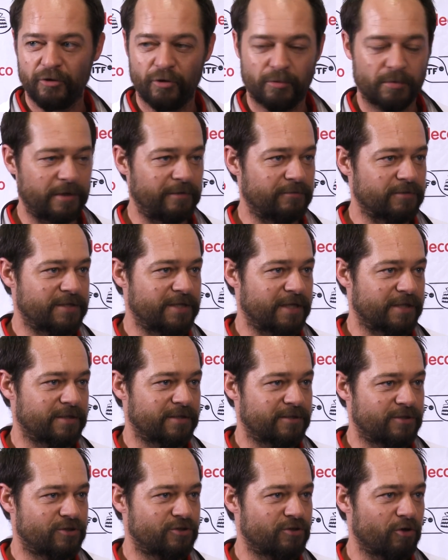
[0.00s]
Nobody was
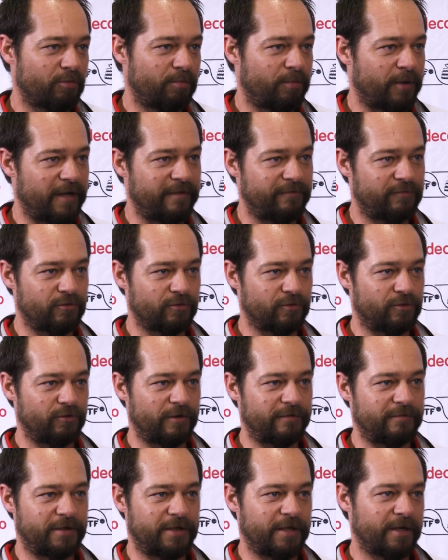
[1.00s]
so brave to
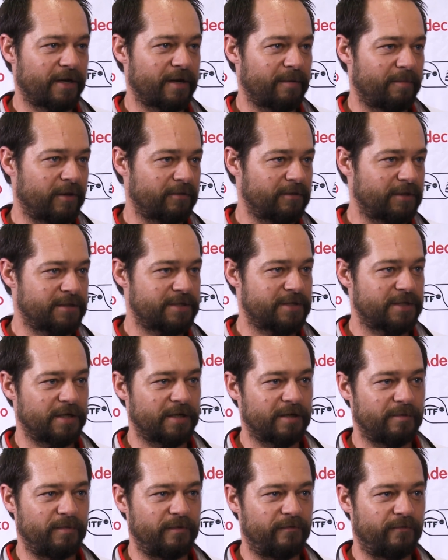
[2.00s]
even think about this
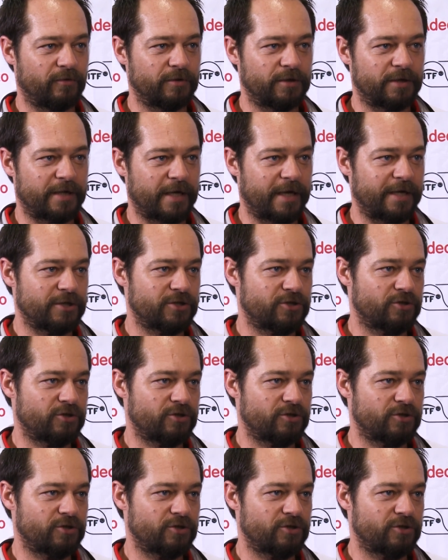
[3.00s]
before the tie.